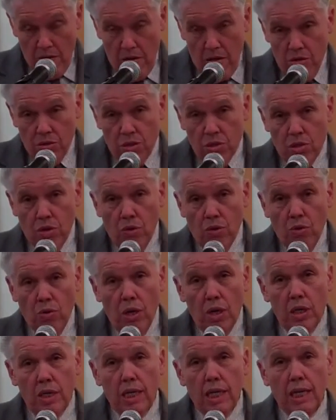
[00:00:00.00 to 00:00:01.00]
So
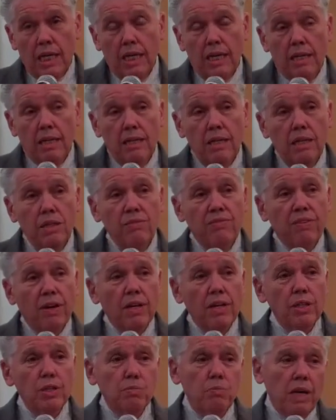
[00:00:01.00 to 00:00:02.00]
as
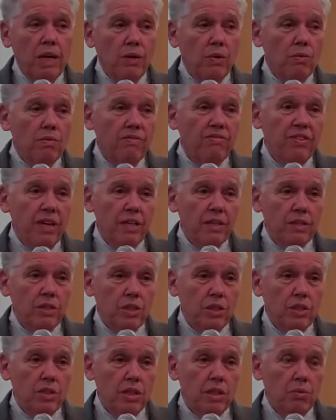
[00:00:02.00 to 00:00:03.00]
far as my own faith
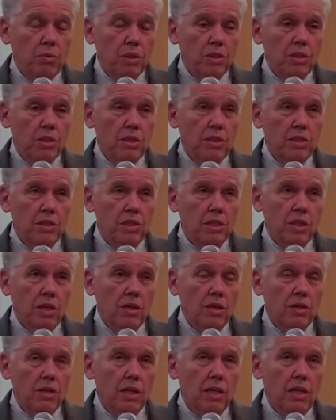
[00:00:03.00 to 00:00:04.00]
journey was
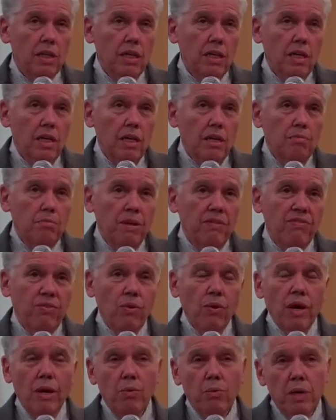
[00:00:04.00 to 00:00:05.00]
concerned,
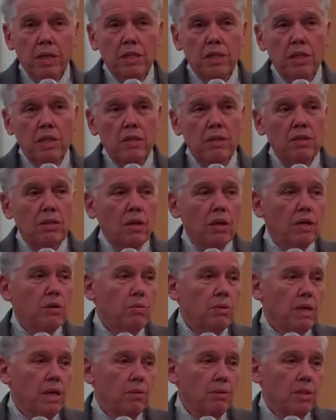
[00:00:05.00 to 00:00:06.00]
before I went to New York,
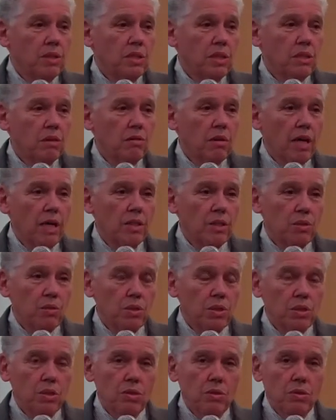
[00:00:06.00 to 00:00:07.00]
when I was in
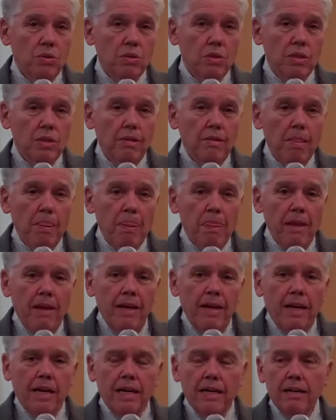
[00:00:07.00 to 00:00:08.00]
graduate school,
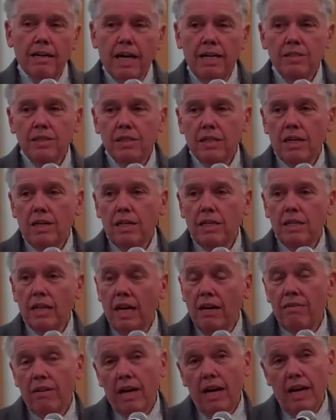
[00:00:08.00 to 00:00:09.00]

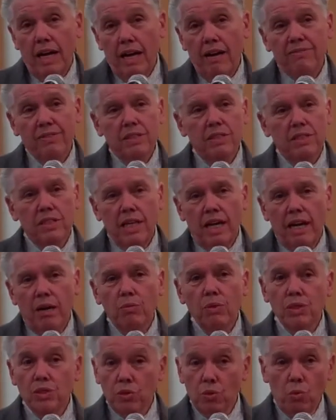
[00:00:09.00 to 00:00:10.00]
I have to say I
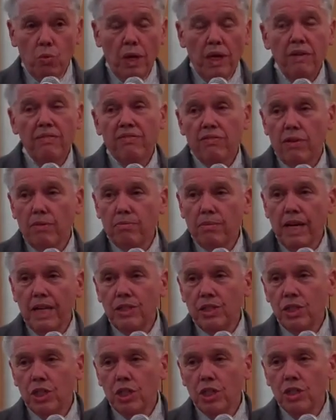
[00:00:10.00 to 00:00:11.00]
was away from my
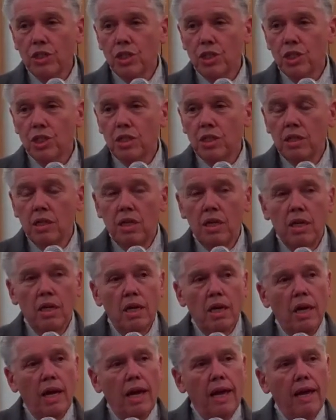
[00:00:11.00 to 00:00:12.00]
church
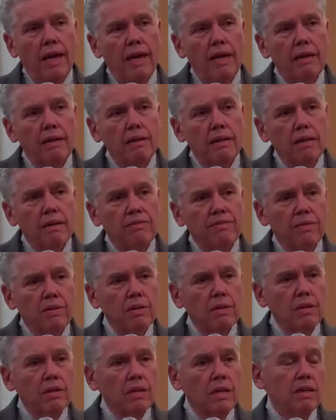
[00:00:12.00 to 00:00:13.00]
and
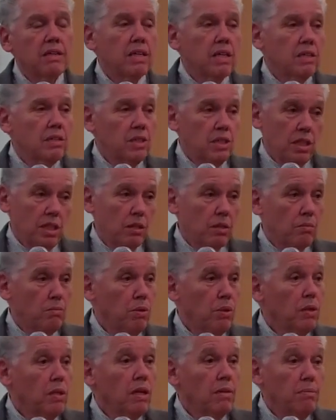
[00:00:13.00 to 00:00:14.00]
for a
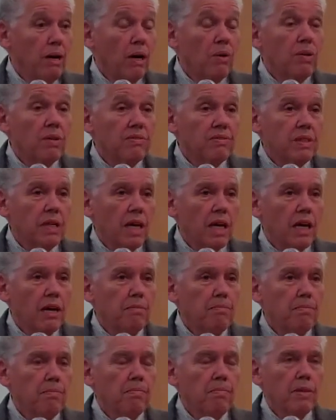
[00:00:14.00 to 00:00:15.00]
considerable amount of
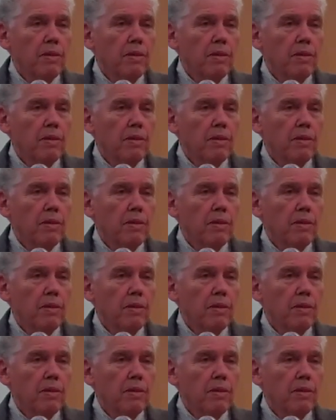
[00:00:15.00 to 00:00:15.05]
time.